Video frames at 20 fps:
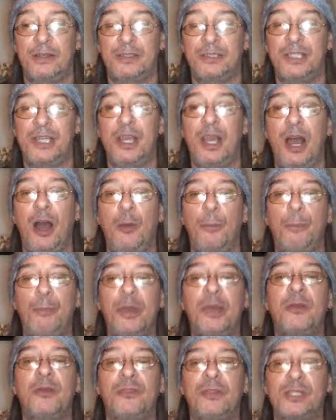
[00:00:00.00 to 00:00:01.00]
see how
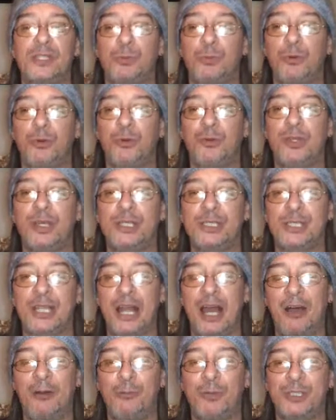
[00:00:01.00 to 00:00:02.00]
bigger this world is
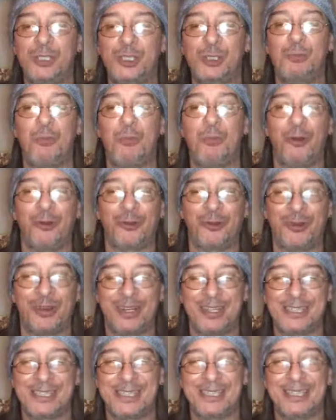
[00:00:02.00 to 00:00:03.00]
and how much smaller
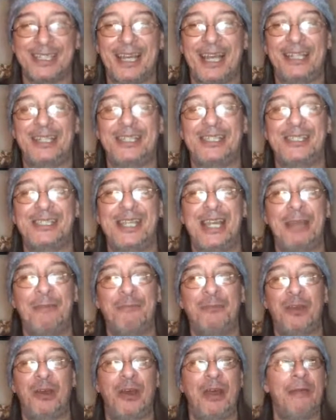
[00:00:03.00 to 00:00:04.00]
it is at the
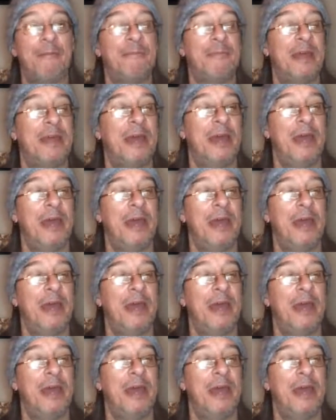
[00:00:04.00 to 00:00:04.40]
same time.